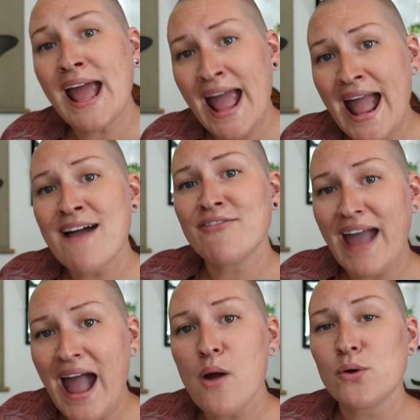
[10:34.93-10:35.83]
and a half
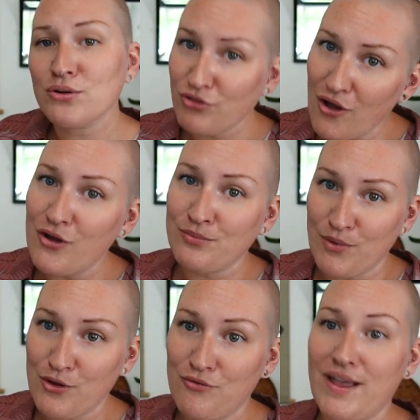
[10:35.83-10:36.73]
hour long
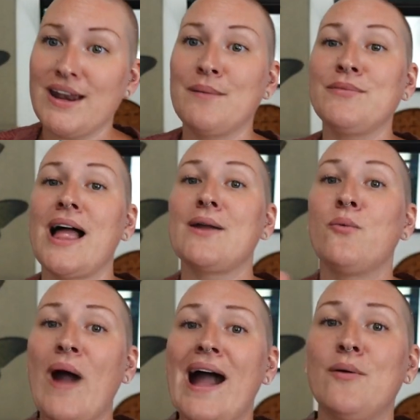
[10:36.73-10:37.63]
movie. And I'm like,
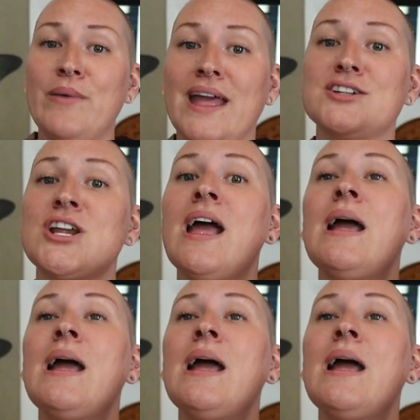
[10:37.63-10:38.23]
wow, bitch,